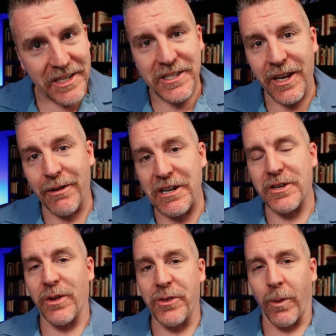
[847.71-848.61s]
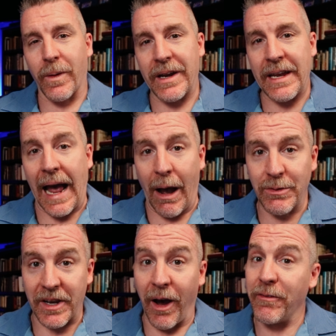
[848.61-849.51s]
its congressional authority
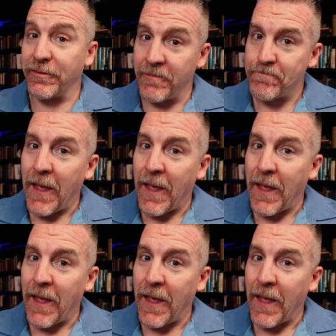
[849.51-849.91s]
out of